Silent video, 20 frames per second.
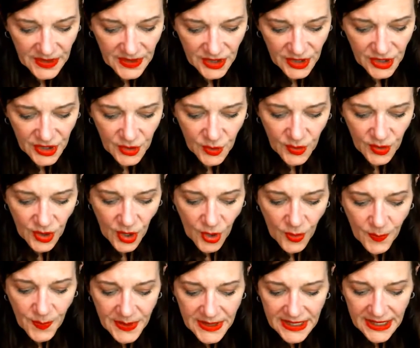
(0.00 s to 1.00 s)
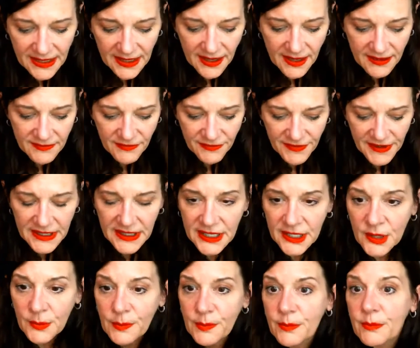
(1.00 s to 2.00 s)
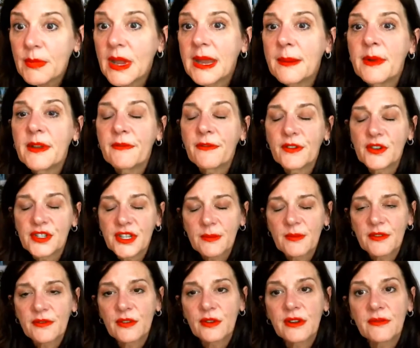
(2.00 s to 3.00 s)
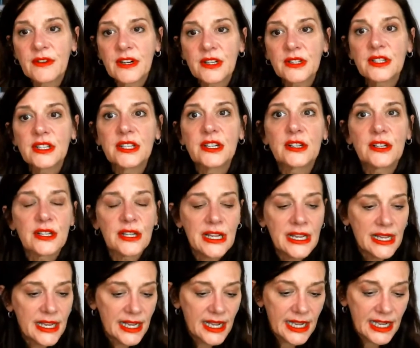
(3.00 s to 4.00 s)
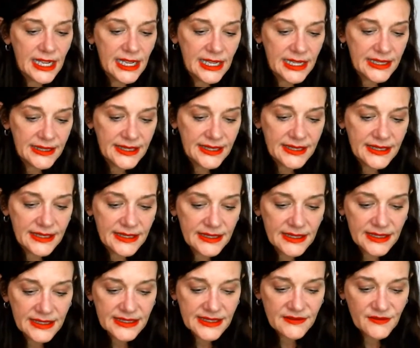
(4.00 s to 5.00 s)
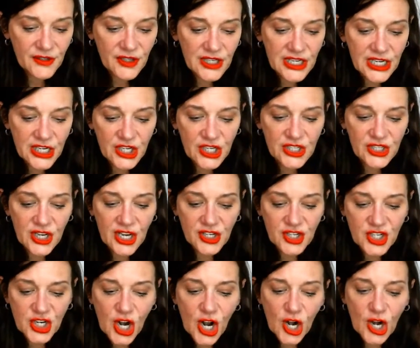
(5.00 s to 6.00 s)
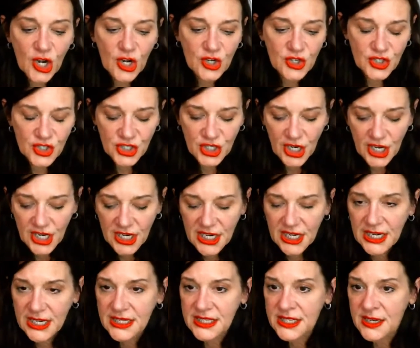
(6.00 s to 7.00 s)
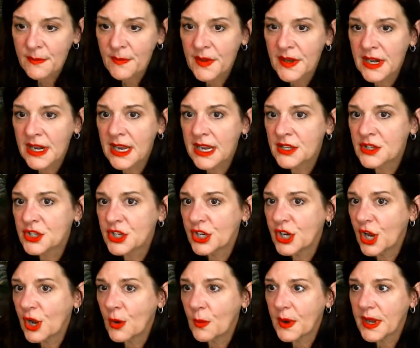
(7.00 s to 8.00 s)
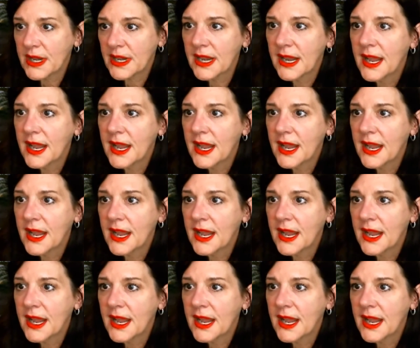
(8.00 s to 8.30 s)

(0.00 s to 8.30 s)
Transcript: you're opening, feeling maybe for some of you even a little as if you need a charge. You need something to get you going,